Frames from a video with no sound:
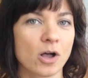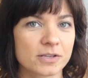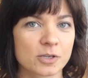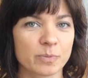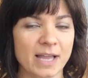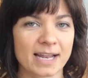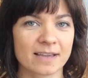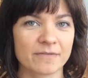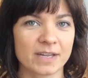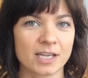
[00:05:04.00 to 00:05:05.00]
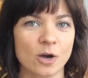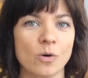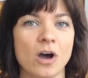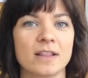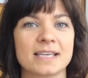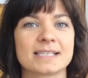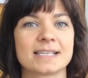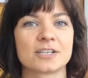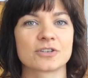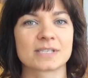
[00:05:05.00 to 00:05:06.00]
also planning a video on the
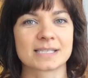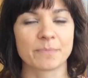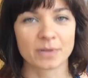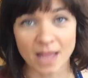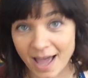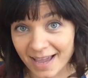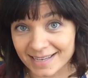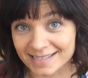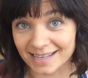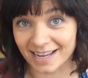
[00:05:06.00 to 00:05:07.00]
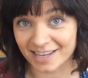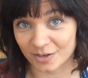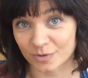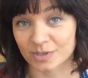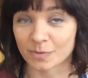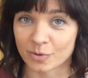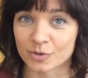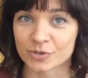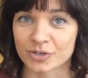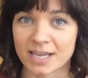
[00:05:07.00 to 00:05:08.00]
essential supplies that I use in
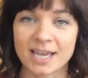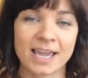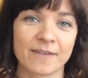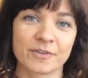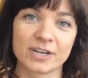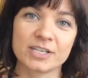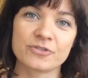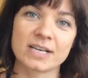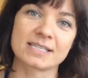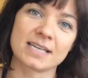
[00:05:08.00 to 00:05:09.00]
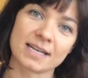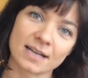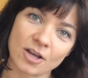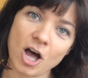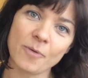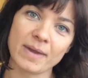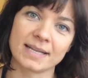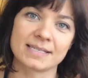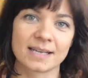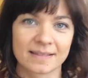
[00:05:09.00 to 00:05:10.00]
upholstery. If you're interested,
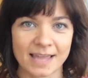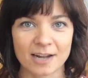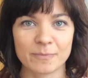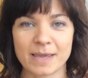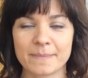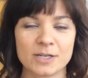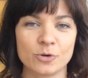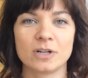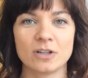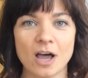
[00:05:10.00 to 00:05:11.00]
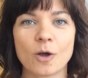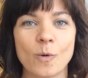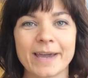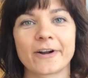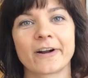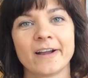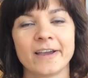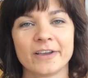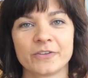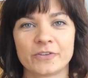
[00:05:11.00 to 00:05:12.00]
comment. That'll make me do it a lot quicker.
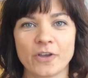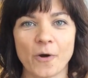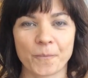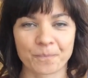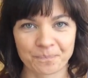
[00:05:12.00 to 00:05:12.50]
So,